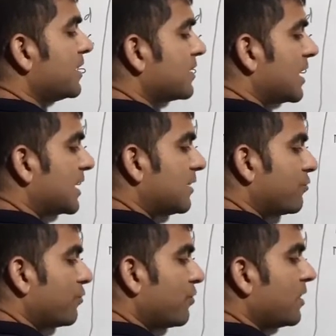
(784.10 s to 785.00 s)

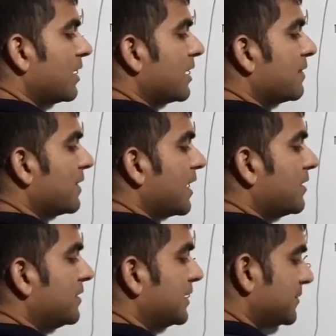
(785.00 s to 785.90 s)
34, then
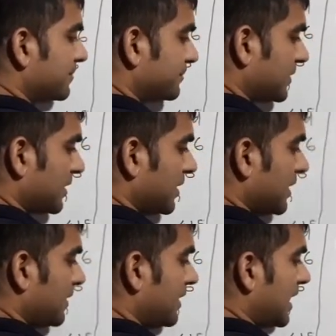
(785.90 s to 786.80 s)
T.
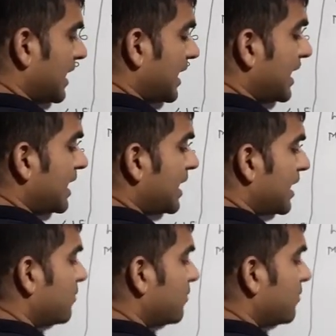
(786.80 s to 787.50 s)
Then A, how